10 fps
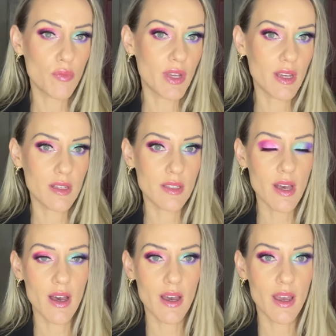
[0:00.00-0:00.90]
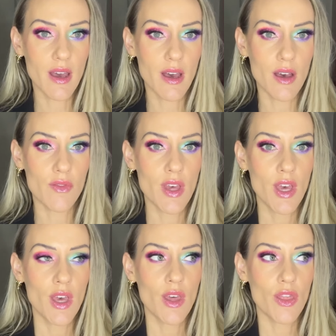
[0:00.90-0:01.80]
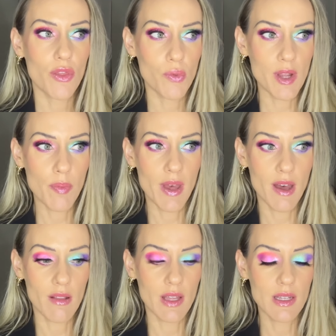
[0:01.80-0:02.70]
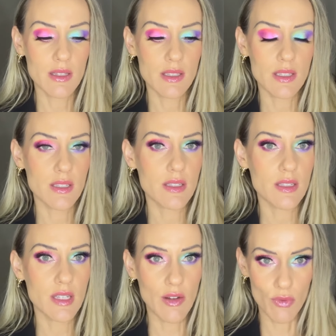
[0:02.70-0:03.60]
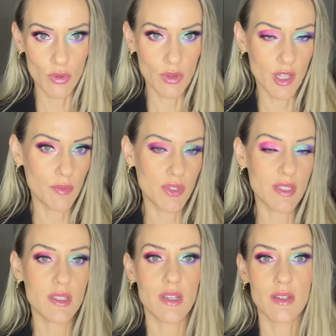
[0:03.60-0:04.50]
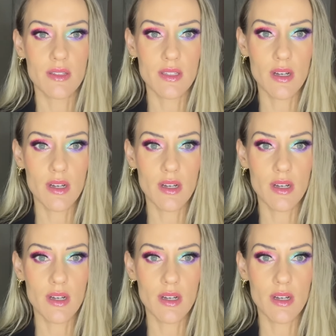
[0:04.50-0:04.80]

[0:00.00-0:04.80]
Because I have 3 palettes, several lipsticks,